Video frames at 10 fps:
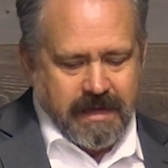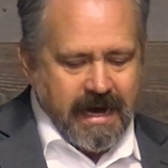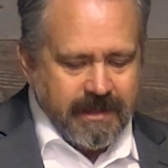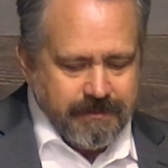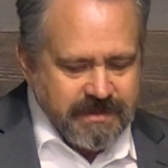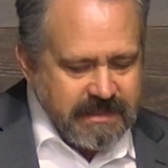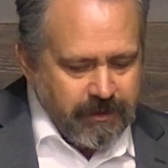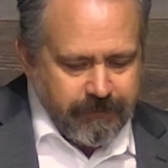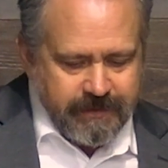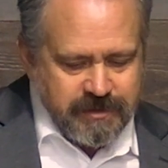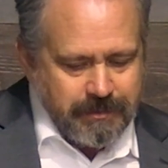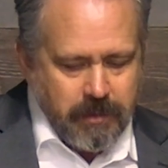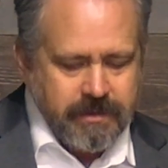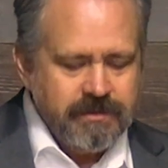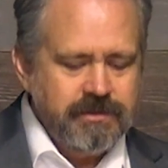God Himself has
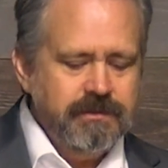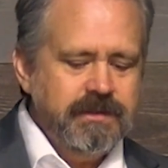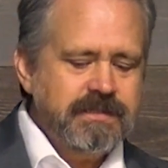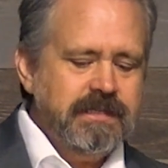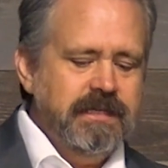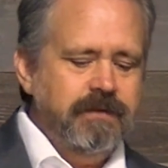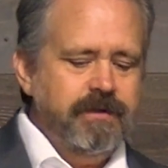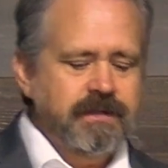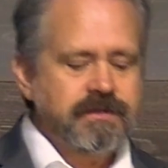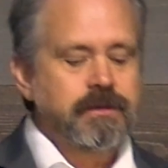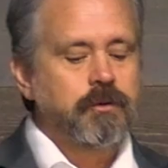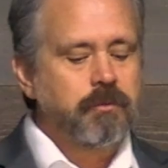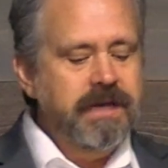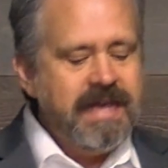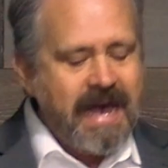spoken to us and given us the
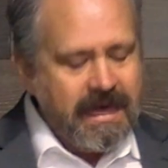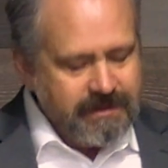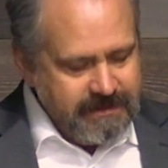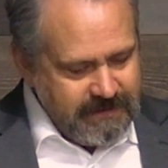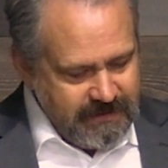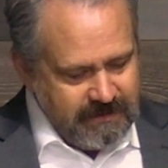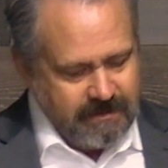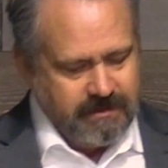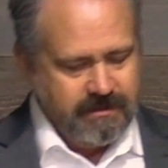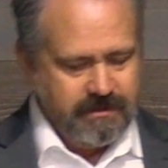reality